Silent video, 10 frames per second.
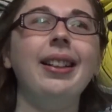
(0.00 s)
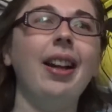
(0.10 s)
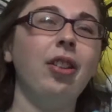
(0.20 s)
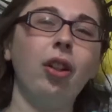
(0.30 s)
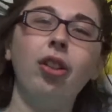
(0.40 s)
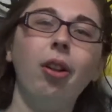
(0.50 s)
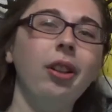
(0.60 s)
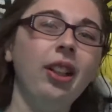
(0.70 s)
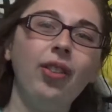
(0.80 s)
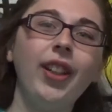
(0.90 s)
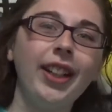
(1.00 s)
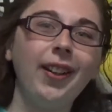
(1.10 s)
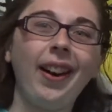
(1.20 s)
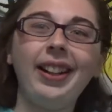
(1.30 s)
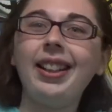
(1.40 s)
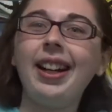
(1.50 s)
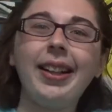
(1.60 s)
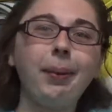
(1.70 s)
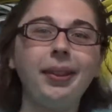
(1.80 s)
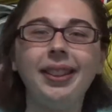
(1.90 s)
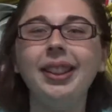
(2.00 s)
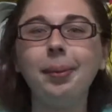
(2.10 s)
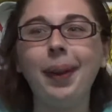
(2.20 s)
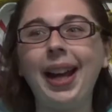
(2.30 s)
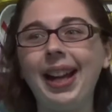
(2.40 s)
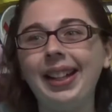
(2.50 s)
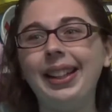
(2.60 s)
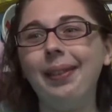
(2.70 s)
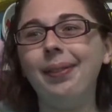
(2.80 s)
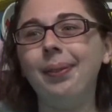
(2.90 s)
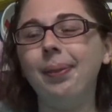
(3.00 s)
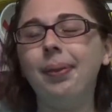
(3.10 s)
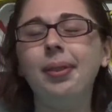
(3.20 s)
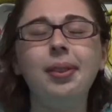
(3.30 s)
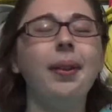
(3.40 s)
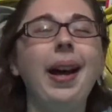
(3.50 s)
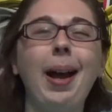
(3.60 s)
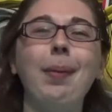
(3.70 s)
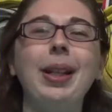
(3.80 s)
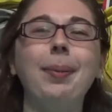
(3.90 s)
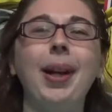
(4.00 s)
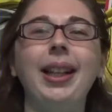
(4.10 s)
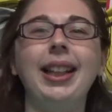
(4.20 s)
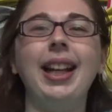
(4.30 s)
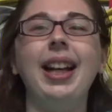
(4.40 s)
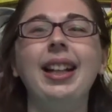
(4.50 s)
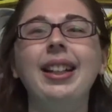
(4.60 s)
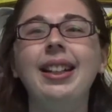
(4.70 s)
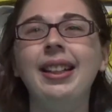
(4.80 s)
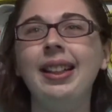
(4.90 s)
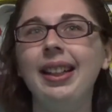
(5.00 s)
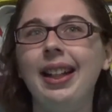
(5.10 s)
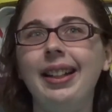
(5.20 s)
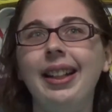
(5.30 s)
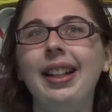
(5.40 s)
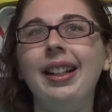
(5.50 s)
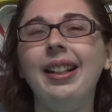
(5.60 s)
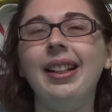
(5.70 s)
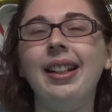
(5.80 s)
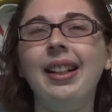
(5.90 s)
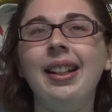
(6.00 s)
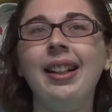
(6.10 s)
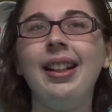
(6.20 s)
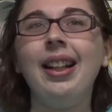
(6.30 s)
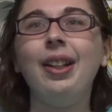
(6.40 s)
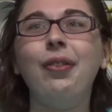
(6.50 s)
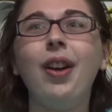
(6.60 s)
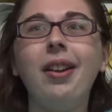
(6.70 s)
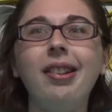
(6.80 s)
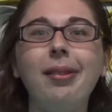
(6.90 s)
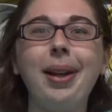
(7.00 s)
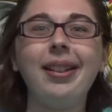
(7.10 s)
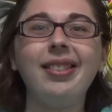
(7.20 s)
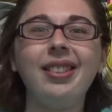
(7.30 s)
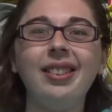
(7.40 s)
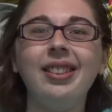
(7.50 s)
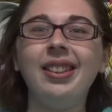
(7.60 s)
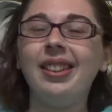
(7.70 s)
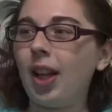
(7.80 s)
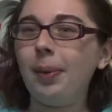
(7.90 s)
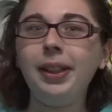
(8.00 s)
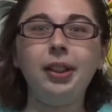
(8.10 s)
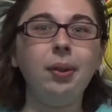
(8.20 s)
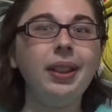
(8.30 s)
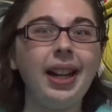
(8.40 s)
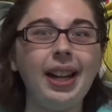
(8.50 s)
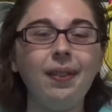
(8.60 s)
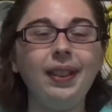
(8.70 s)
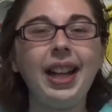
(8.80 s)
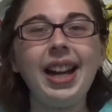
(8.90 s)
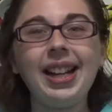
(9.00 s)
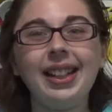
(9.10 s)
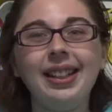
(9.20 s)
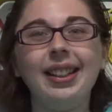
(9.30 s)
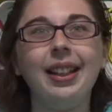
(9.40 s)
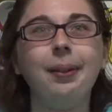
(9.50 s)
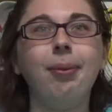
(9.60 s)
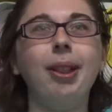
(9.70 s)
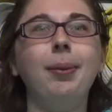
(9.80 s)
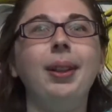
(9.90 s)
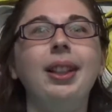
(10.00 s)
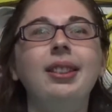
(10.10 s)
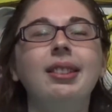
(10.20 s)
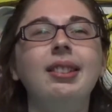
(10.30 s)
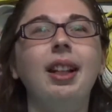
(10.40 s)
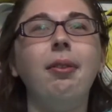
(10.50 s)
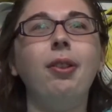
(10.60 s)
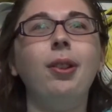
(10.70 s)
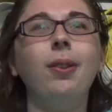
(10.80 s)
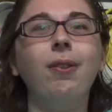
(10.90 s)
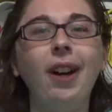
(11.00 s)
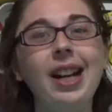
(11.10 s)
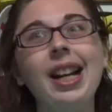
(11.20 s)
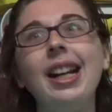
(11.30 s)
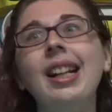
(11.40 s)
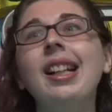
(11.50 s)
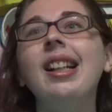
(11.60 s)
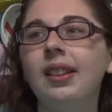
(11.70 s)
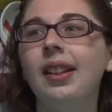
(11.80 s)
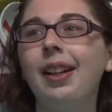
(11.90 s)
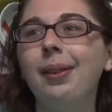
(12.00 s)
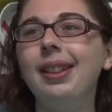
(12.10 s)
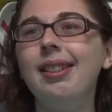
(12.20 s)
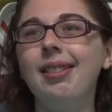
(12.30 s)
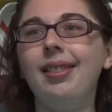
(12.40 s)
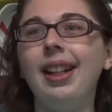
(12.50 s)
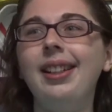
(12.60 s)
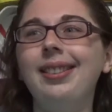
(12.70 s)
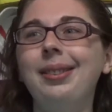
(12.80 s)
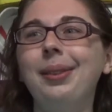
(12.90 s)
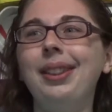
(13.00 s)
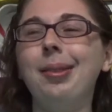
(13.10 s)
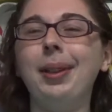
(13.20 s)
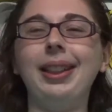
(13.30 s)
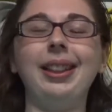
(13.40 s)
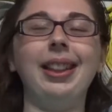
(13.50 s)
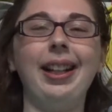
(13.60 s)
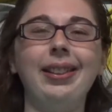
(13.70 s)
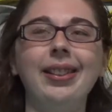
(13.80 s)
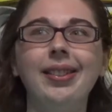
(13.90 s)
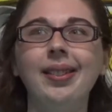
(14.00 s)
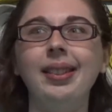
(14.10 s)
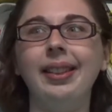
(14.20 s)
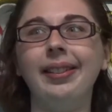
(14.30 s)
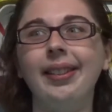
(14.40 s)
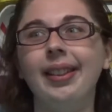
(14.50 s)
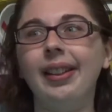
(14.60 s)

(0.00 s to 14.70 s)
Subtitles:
as y'all saw in this video, I got that routine back, and I'm so happy about that. And then, in the fall semester, I'll be doing that every day, pretty much, except Friday. I don't want to say too much about the classes, because,